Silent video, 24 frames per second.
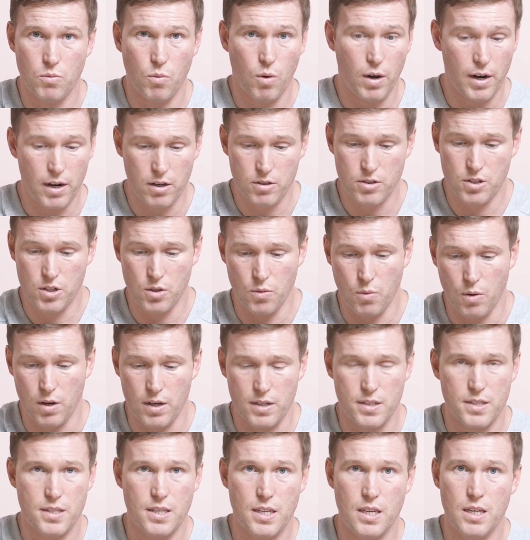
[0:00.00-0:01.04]
What else do you
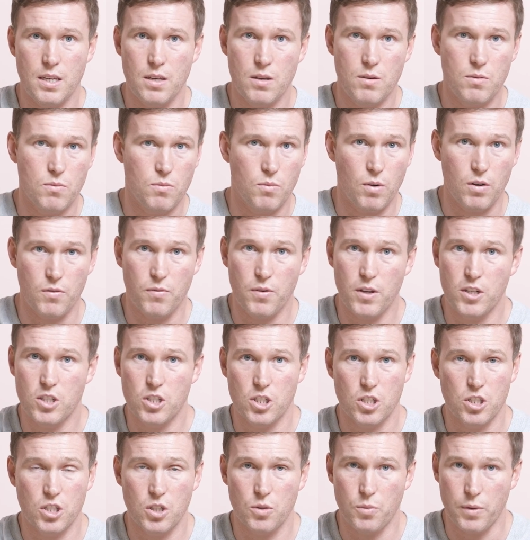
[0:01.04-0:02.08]
want to see? What
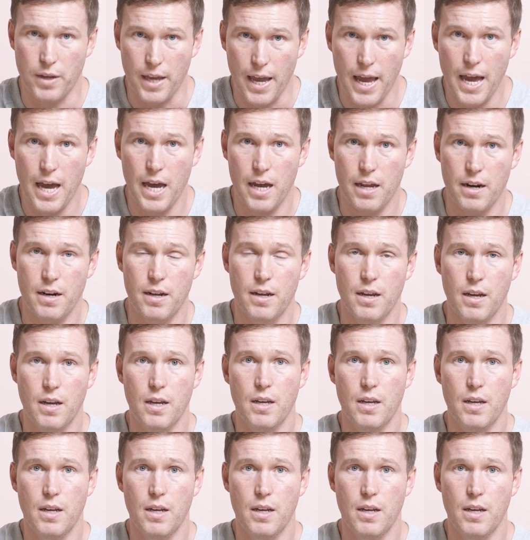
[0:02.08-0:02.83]
features should we add?